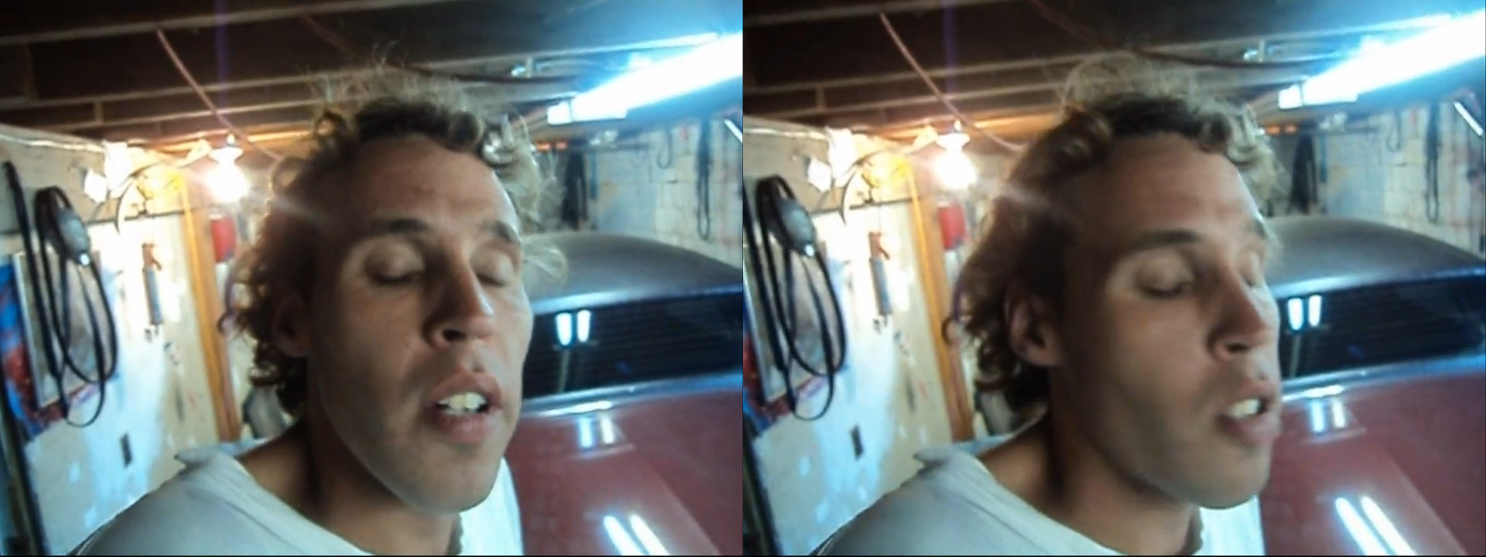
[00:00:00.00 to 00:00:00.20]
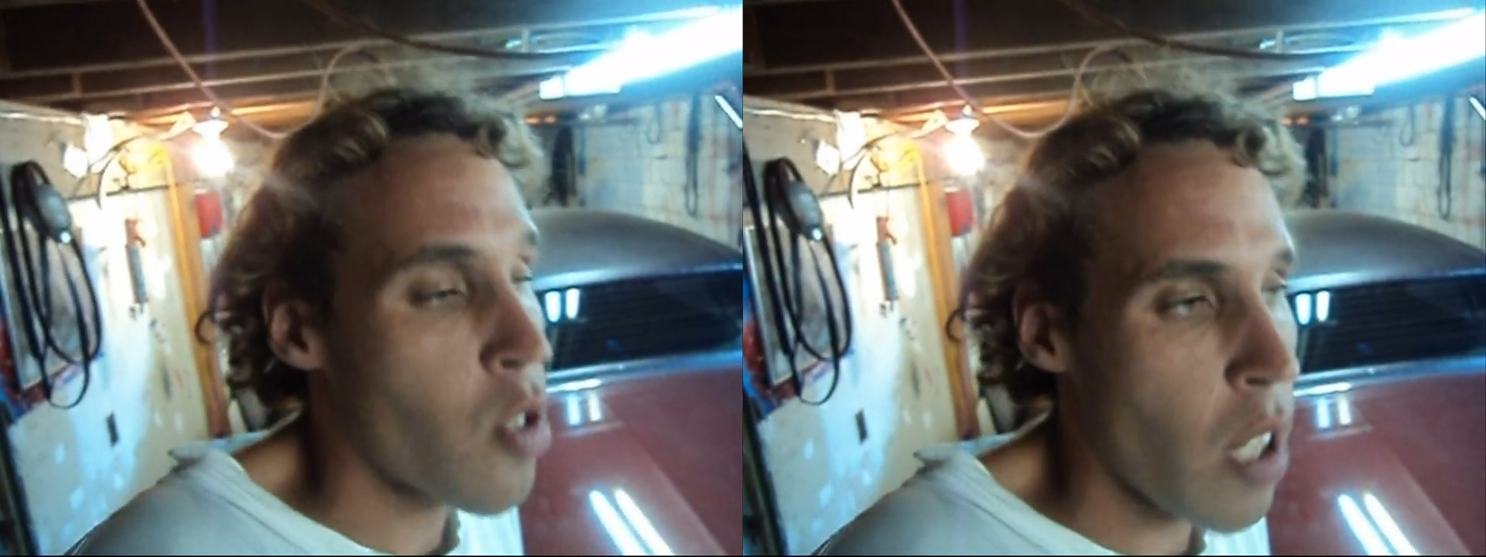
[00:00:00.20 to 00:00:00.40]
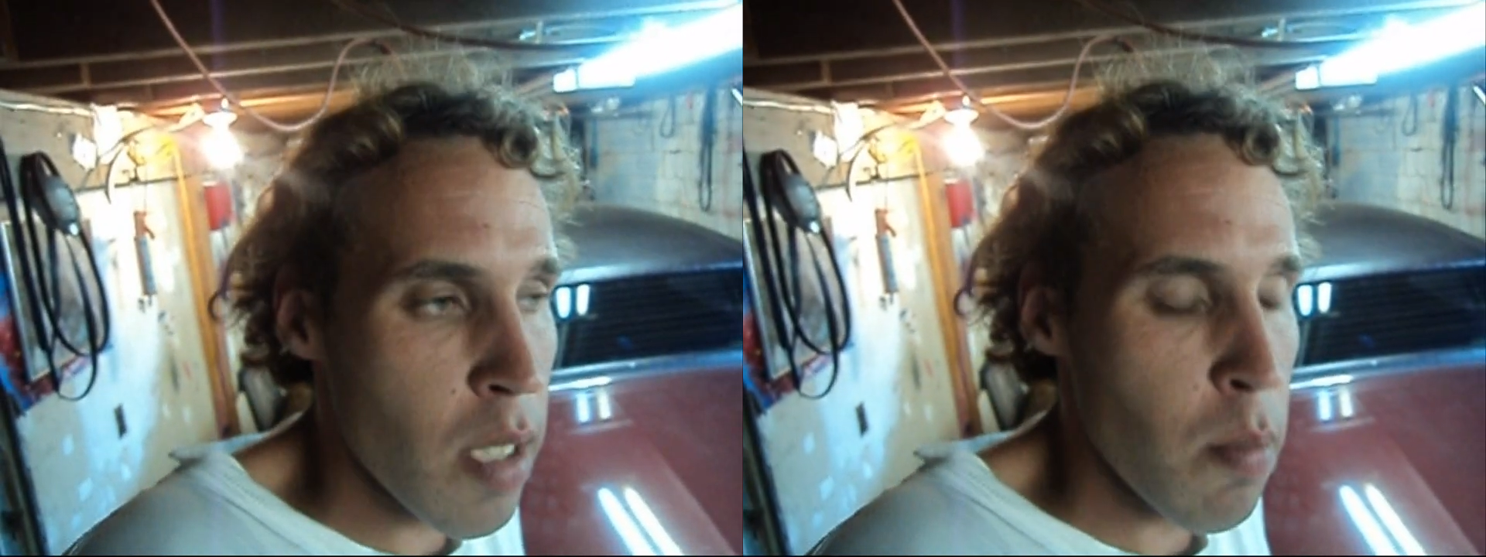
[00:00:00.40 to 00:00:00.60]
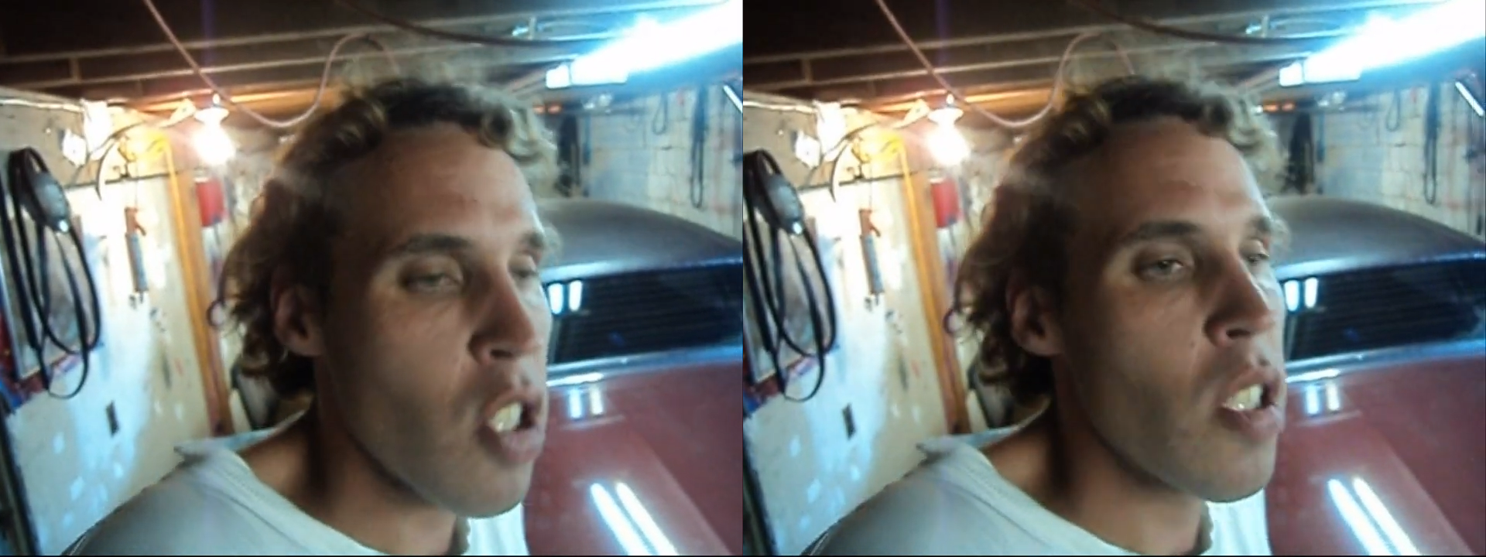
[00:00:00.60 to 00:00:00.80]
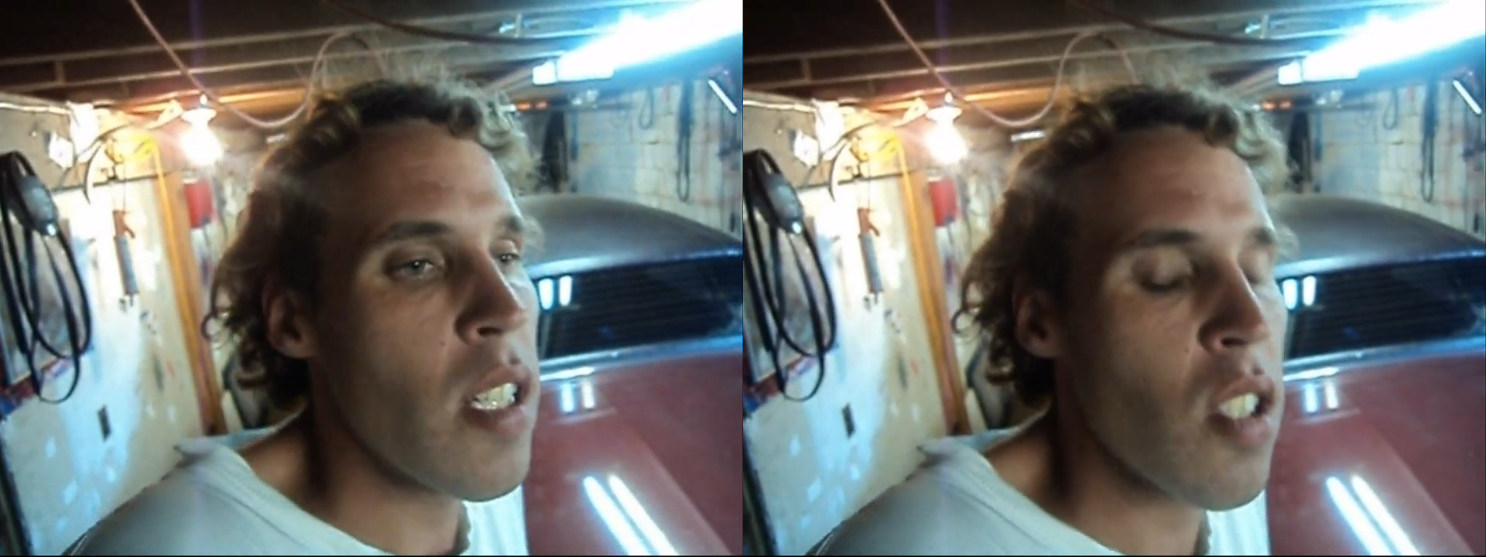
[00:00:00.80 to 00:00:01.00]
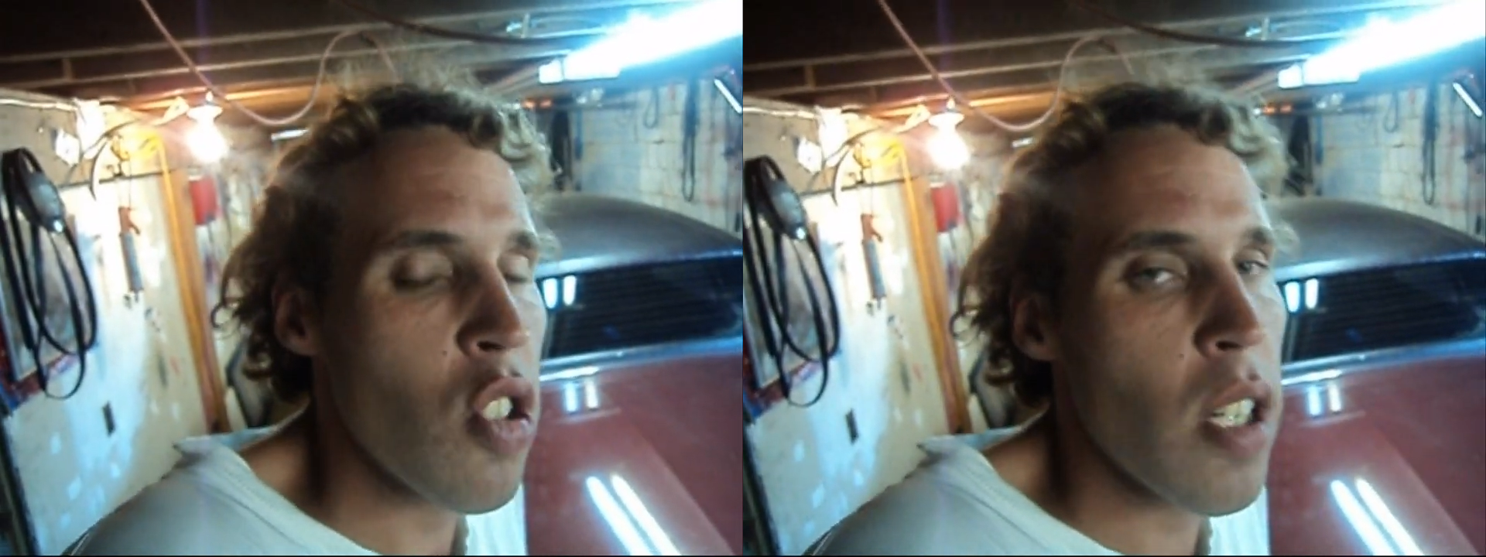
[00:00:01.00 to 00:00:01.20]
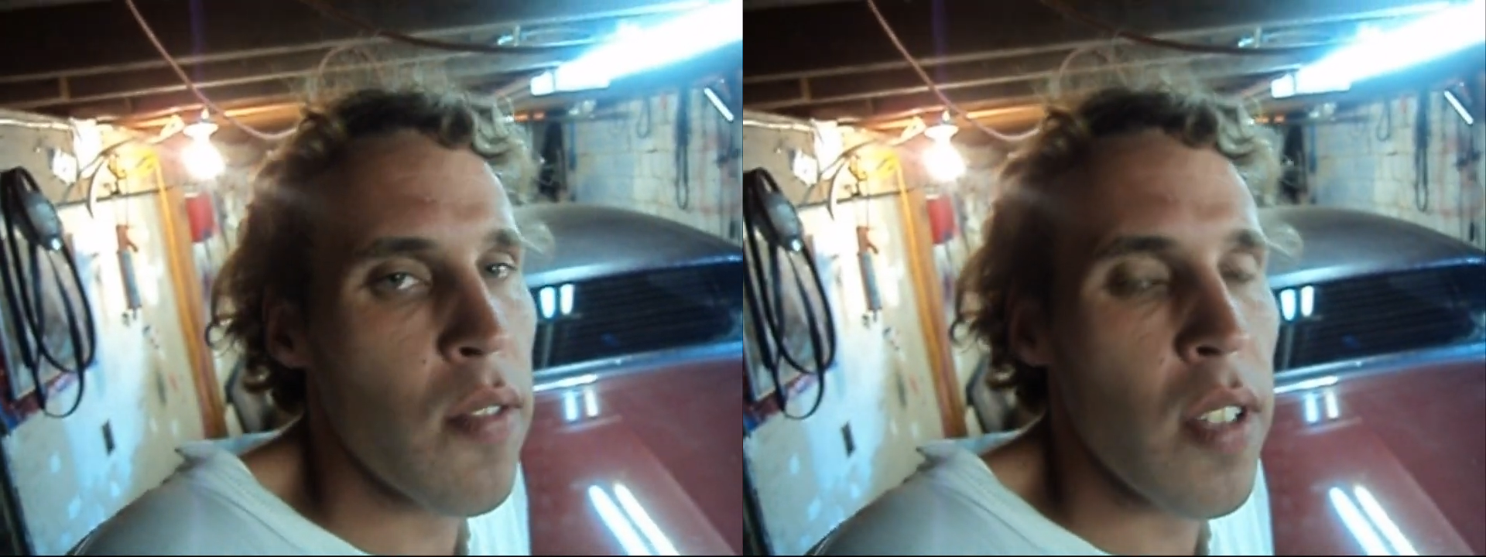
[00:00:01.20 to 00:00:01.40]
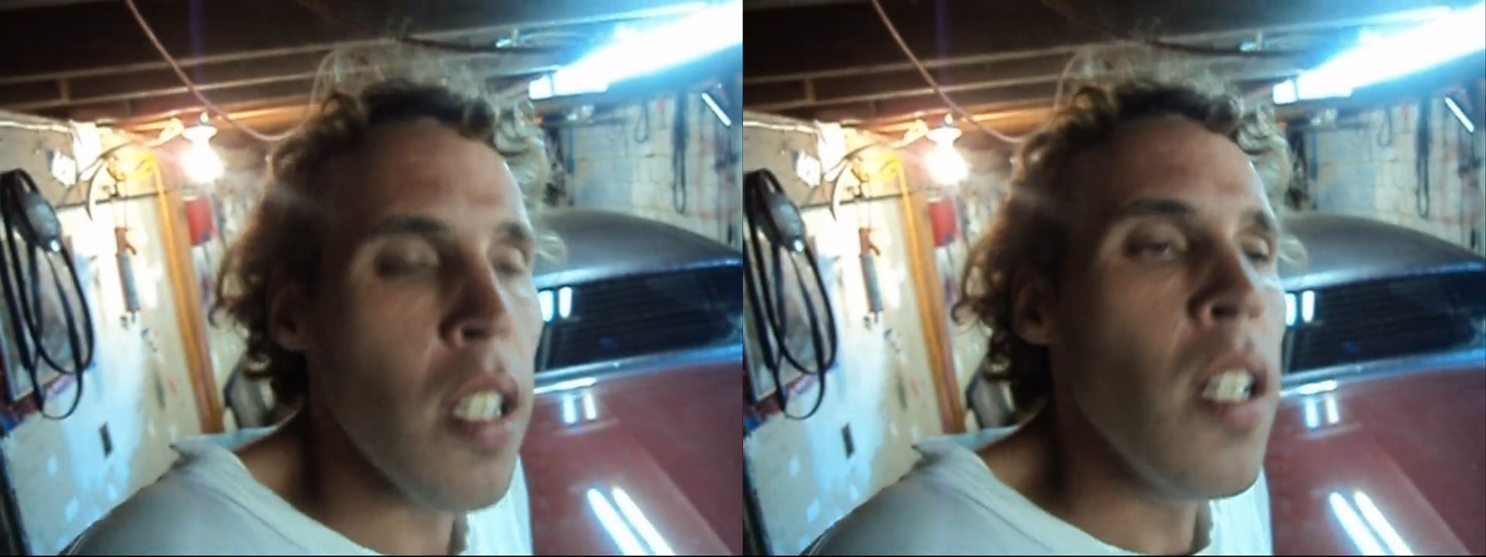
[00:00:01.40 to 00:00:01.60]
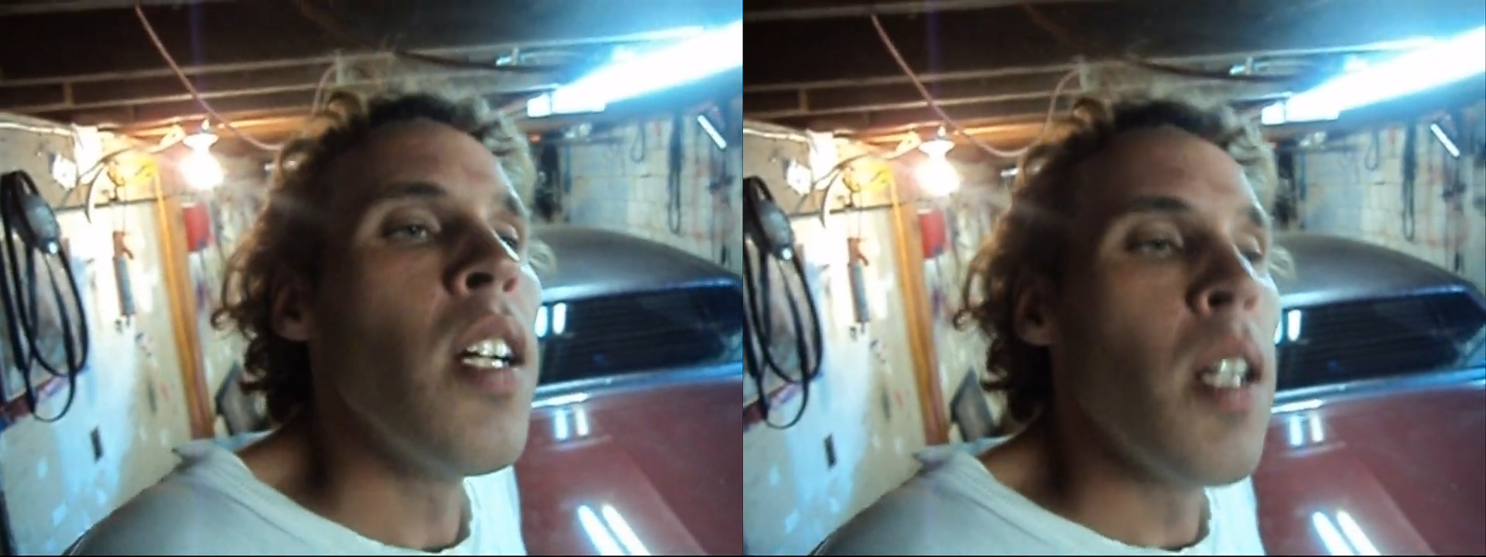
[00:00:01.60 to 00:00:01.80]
and your transmission isn't shifting,